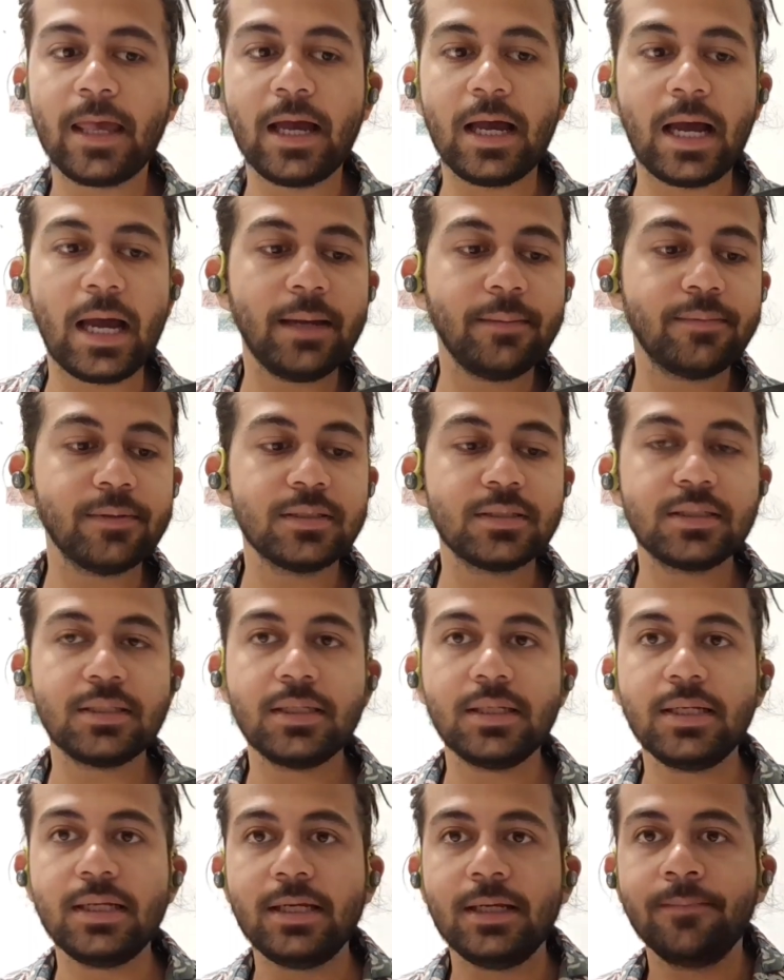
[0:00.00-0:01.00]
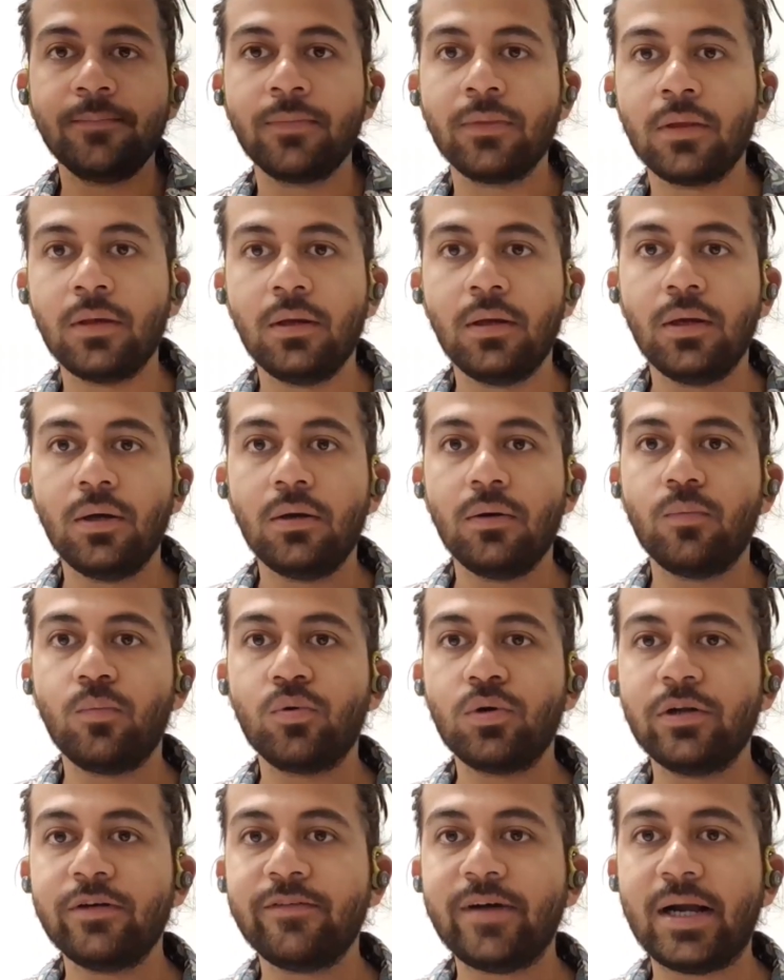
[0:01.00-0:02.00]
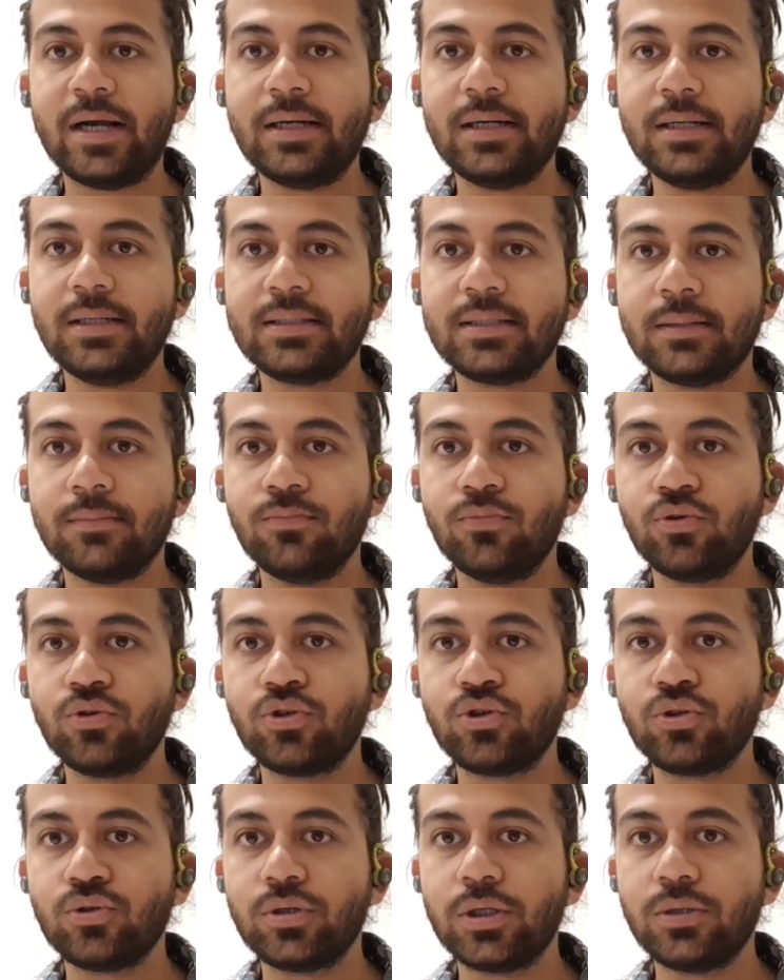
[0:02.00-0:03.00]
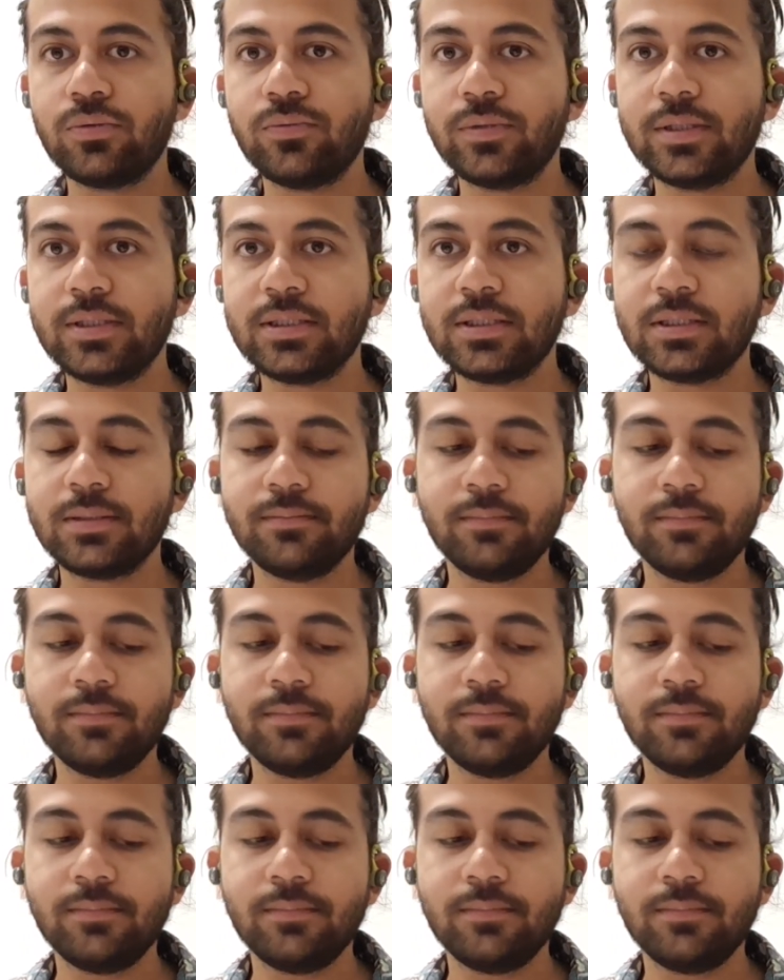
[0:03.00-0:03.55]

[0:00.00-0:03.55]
I personally would have added some more sugar to this,